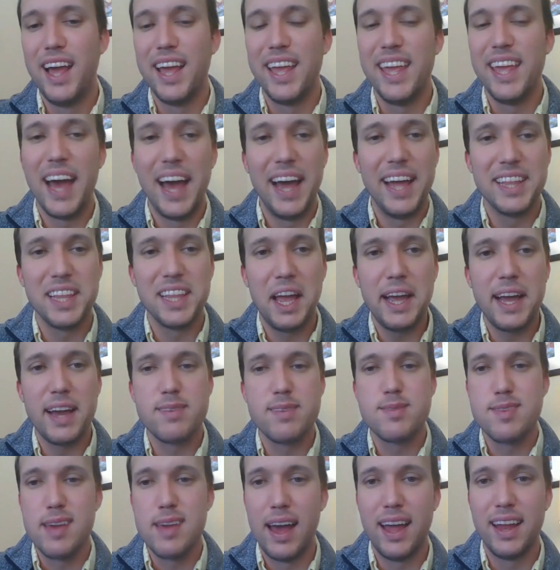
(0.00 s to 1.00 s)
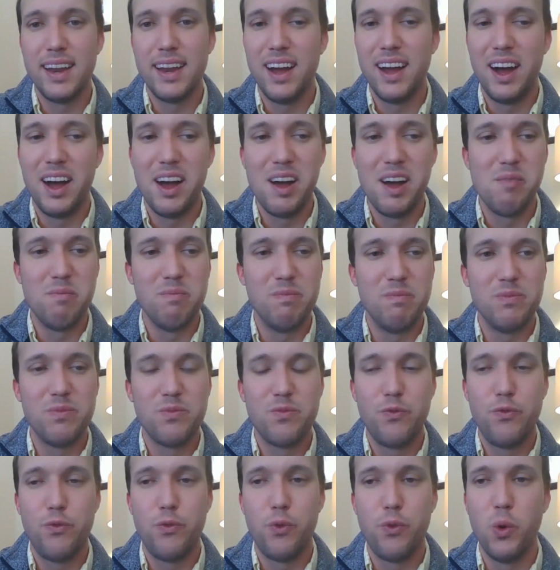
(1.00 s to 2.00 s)
Yeah, and like I said,
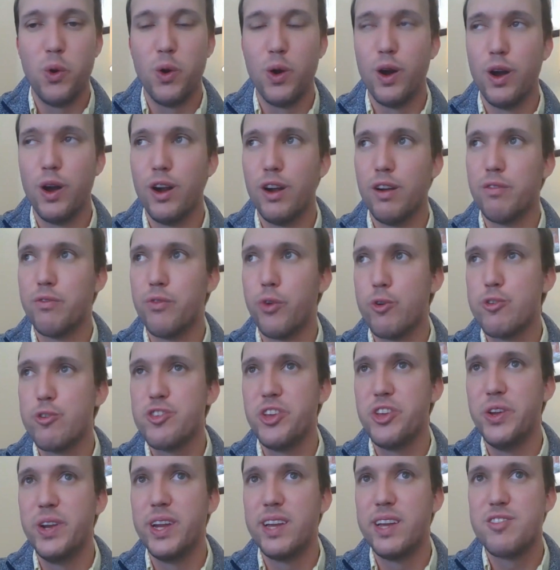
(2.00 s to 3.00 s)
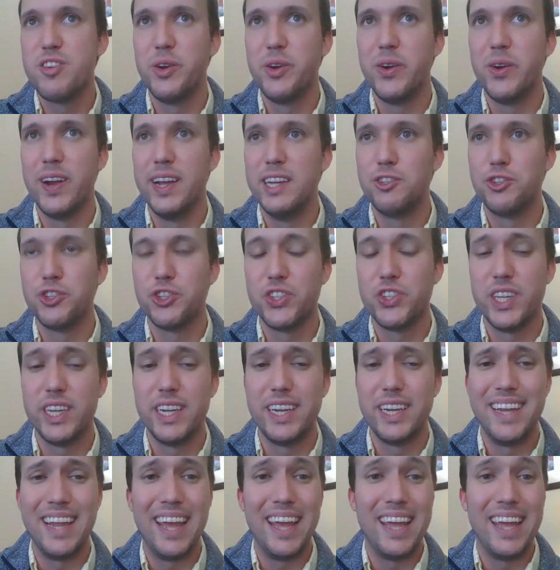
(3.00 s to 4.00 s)
for students who are
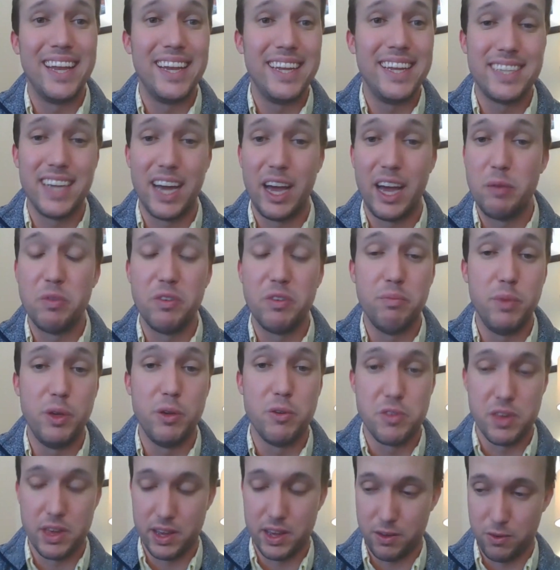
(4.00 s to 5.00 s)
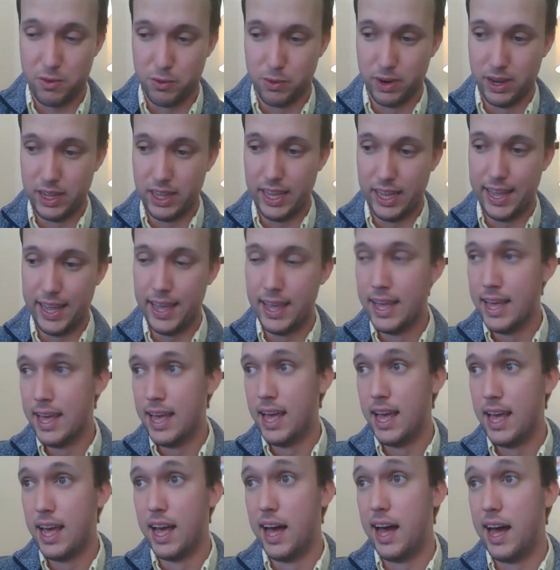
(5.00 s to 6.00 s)
interested in any type of music, really,
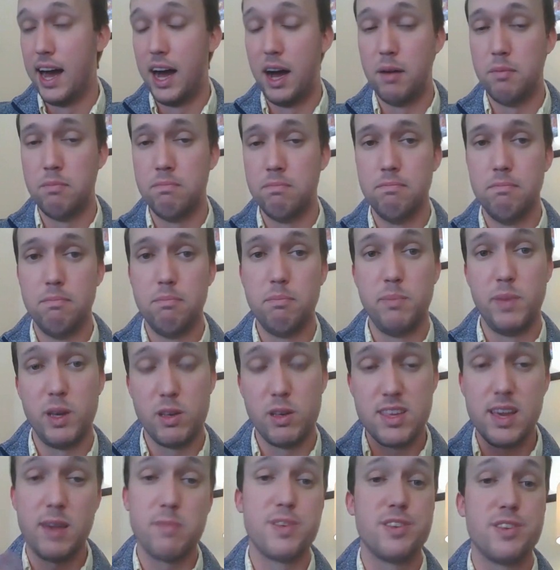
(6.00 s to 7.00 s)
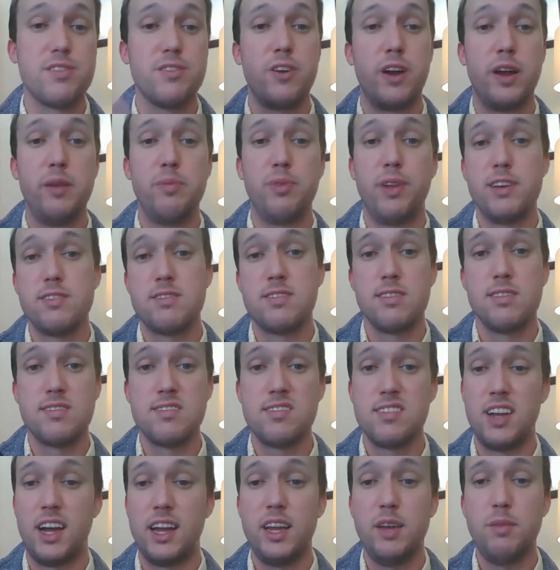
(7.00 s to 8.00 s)
Millsaps is a great place to
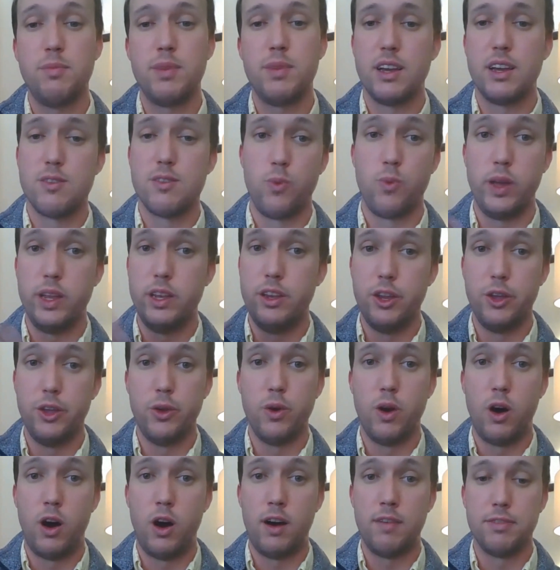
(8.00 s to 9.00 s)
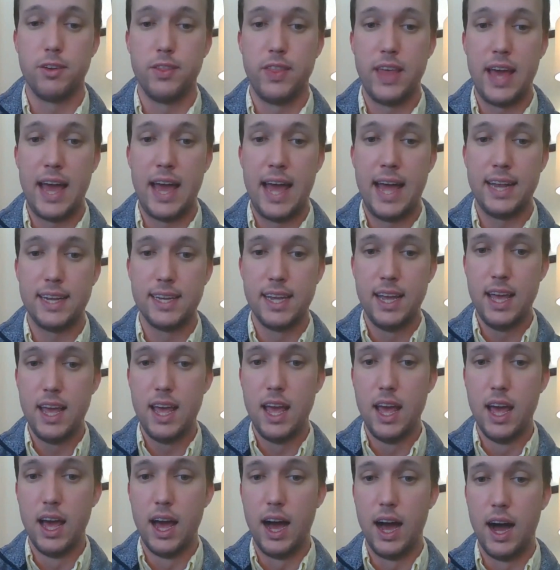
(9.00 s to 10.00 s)
study because we do offer that,
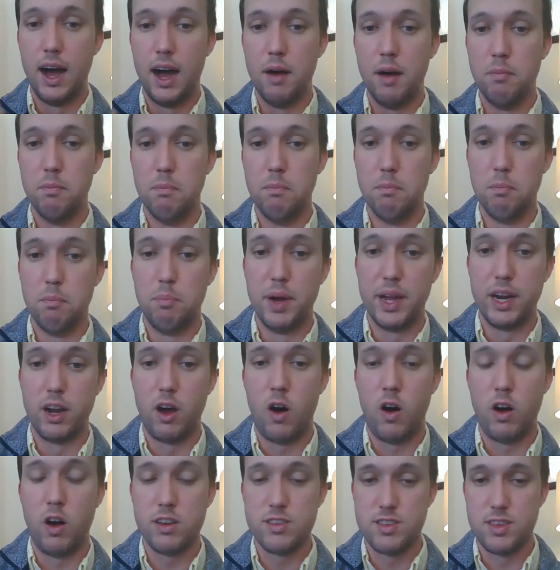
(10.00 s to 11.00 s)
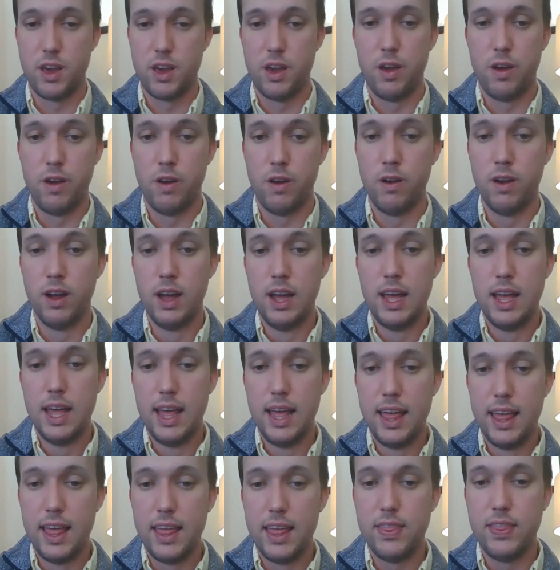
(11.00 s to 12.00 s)
but also
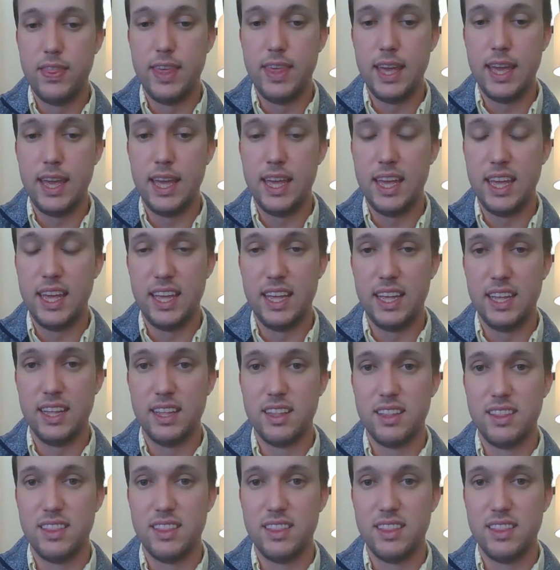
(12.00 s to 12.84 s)
the